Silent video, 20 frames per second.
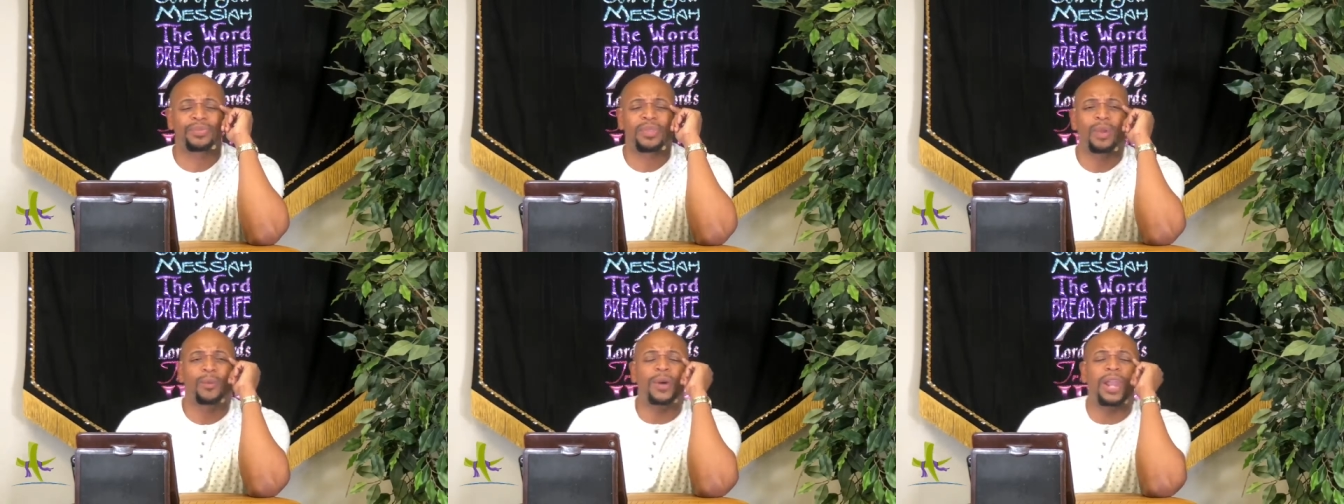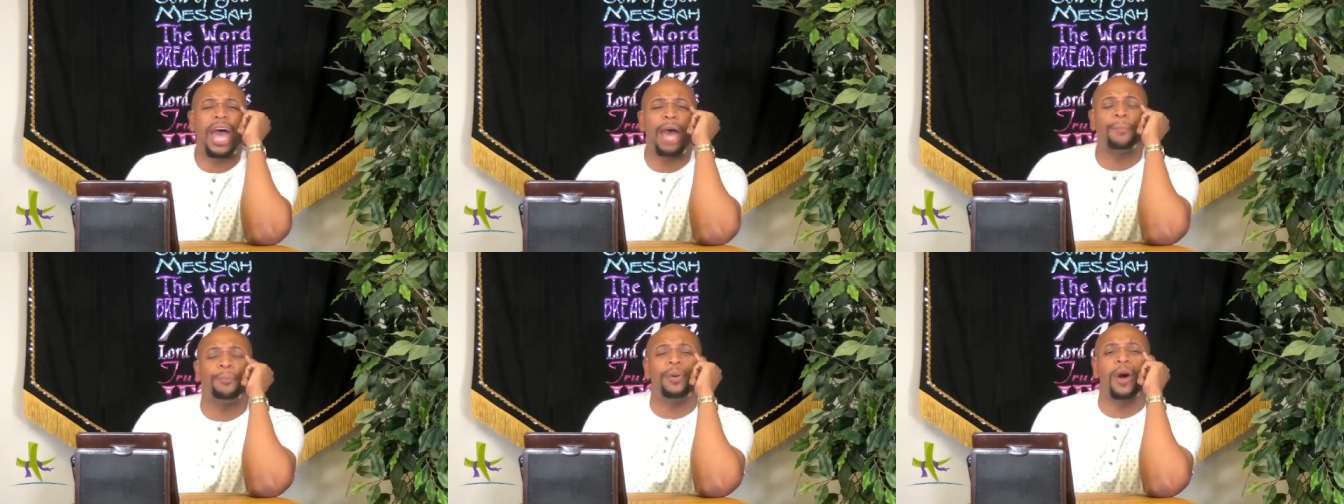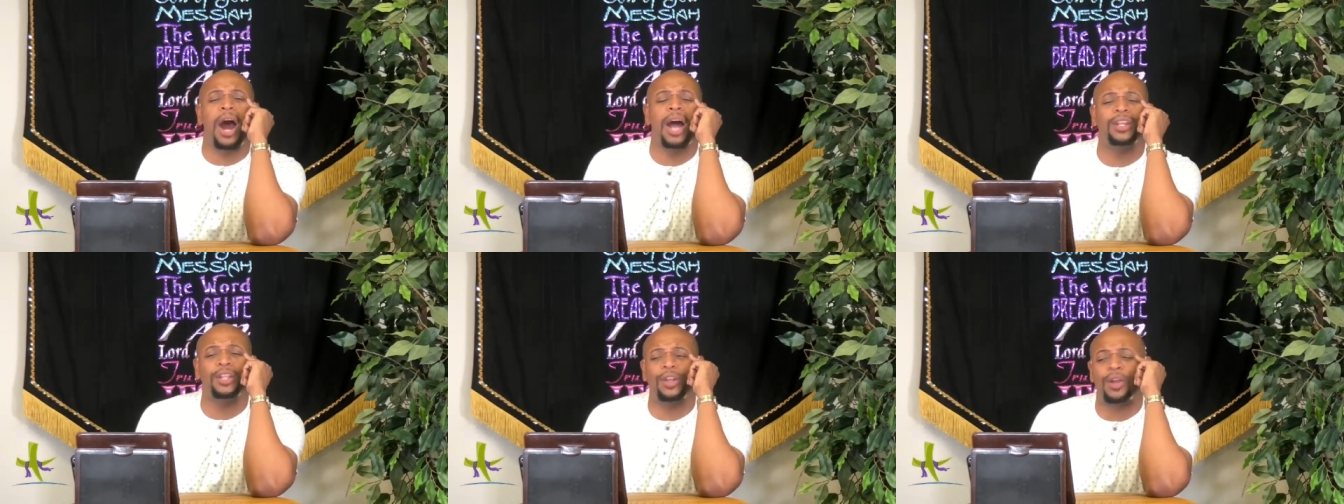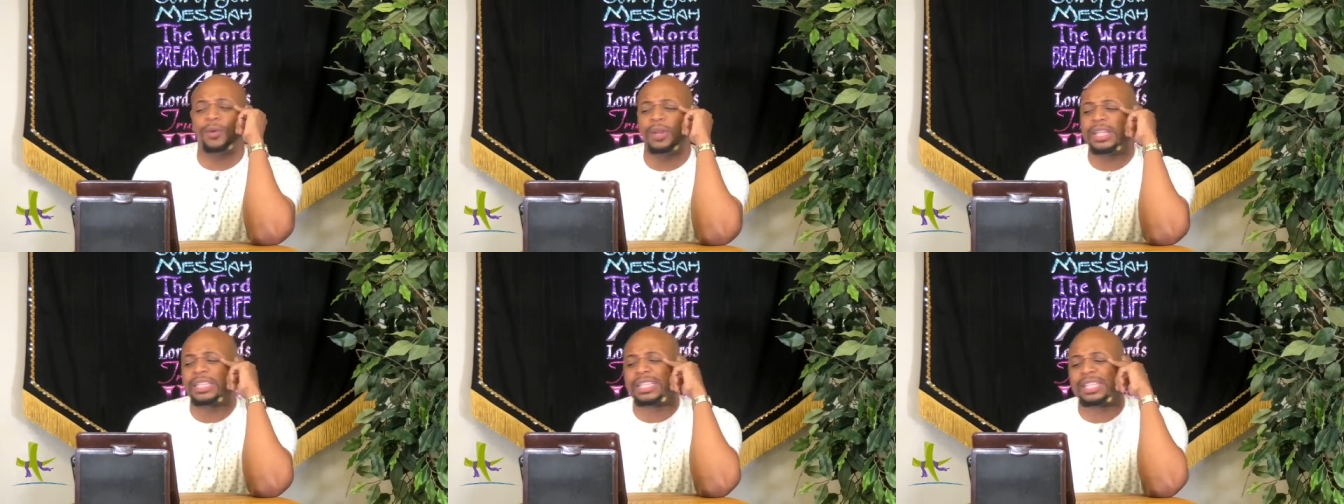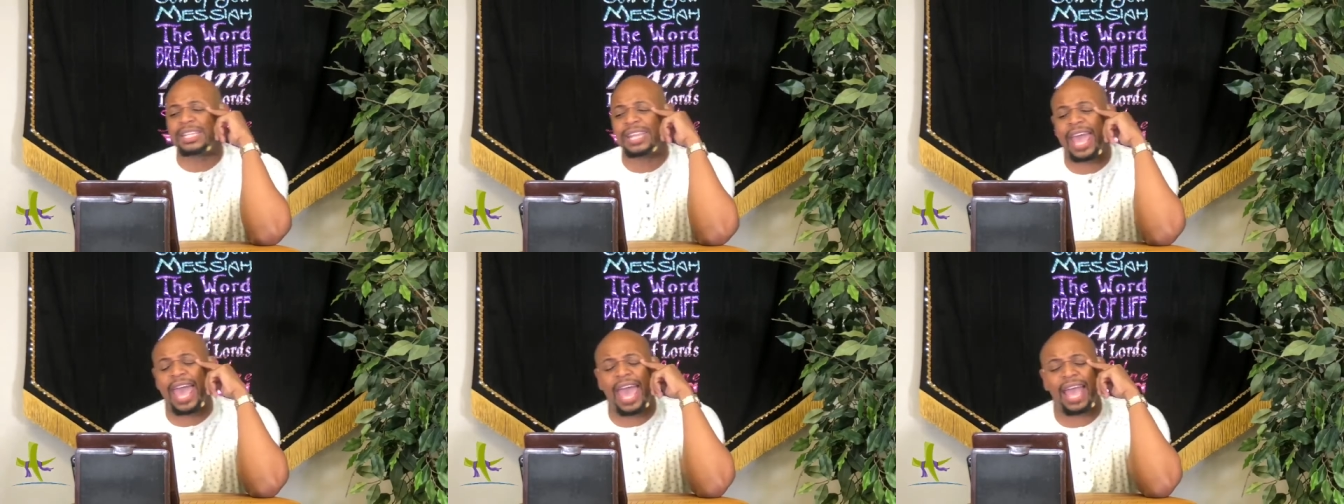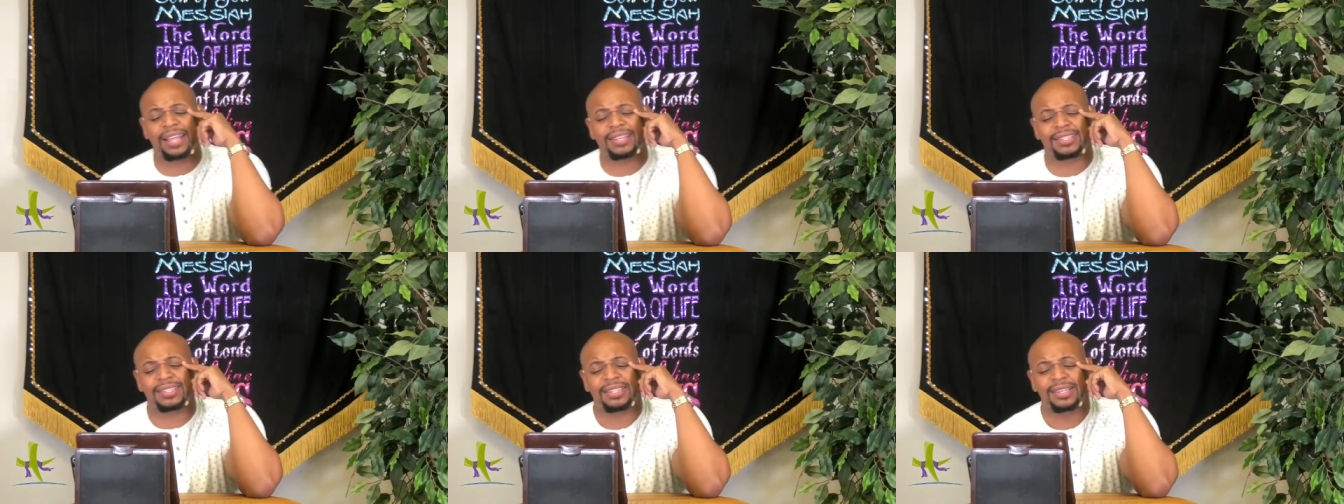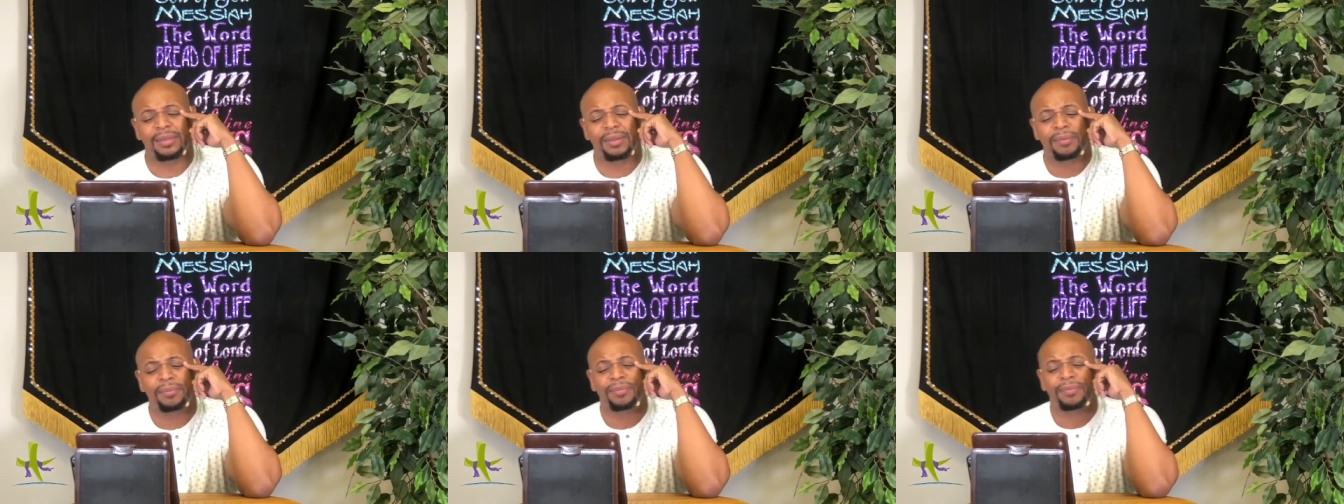When I pondered on this text,
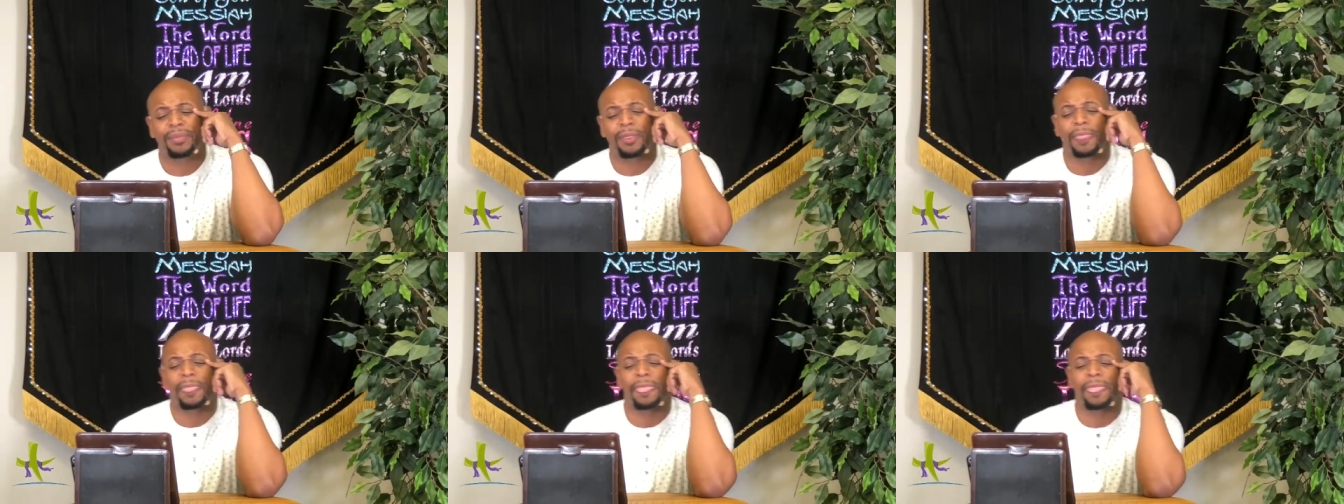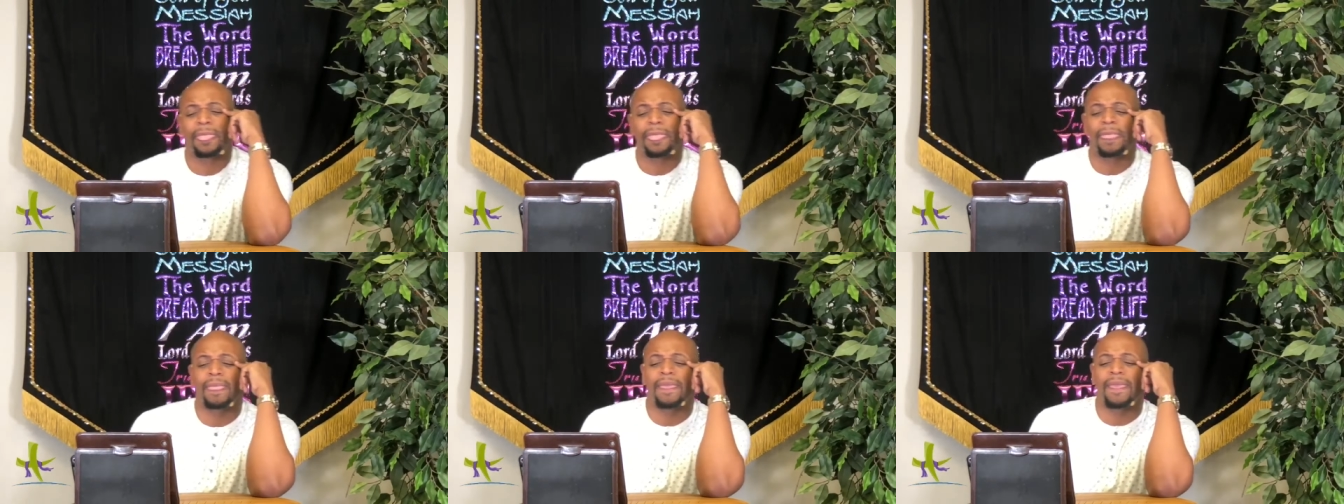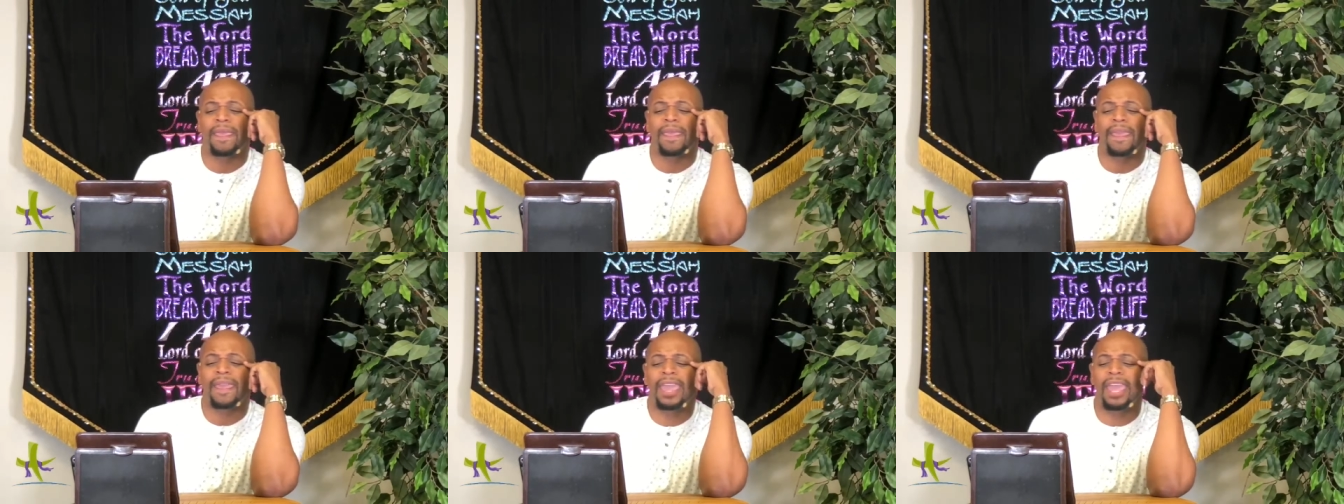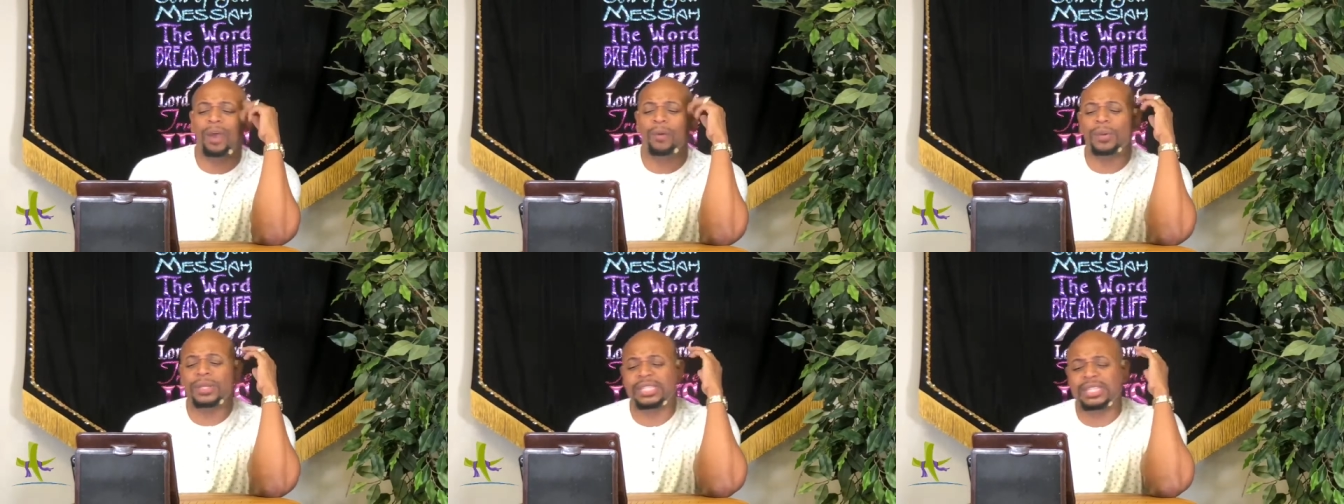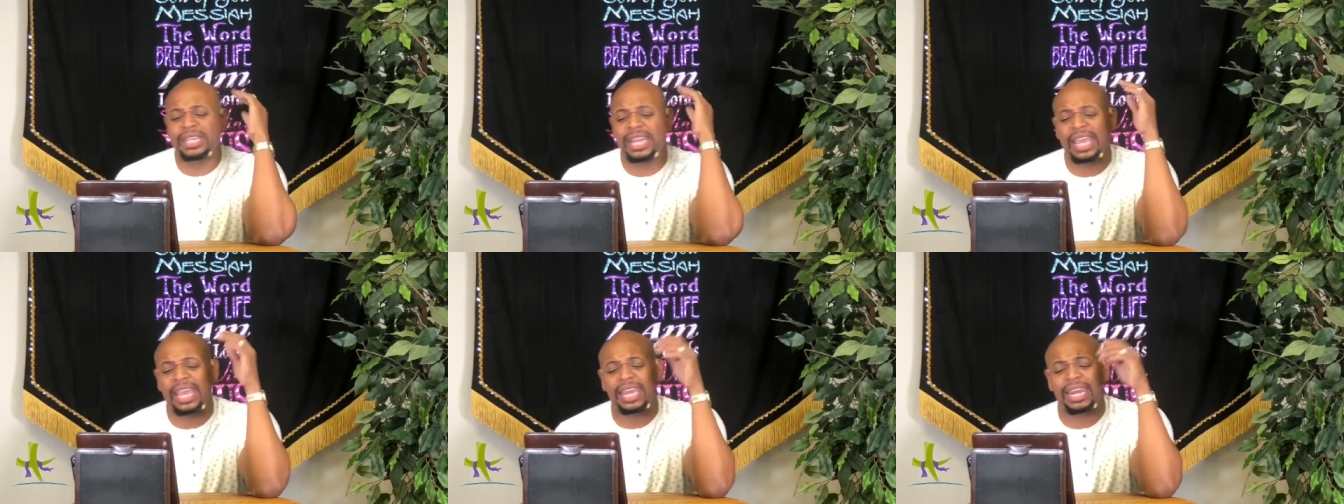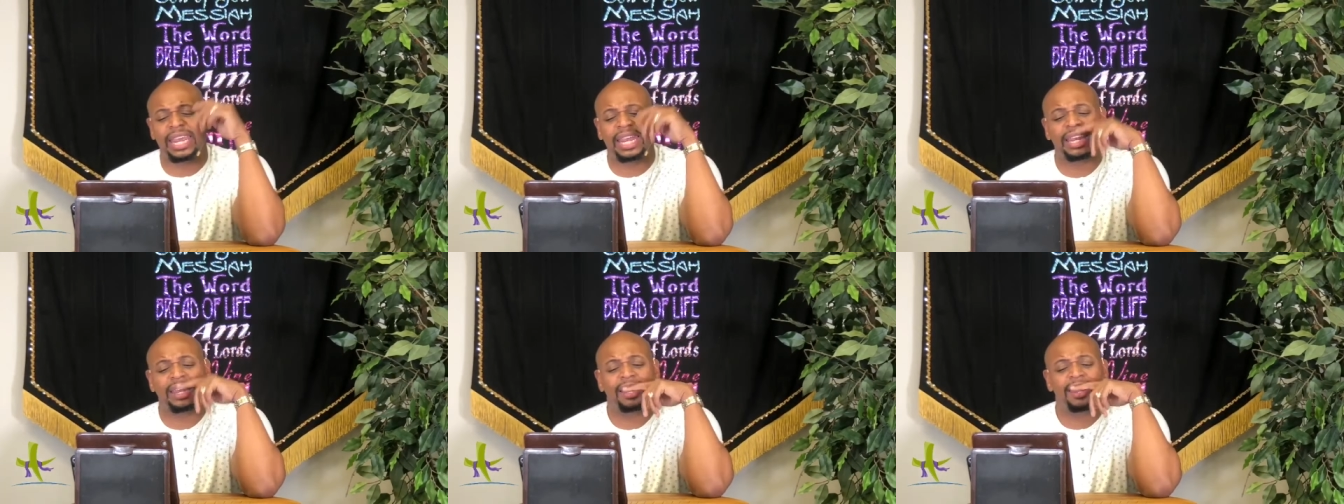it was needed.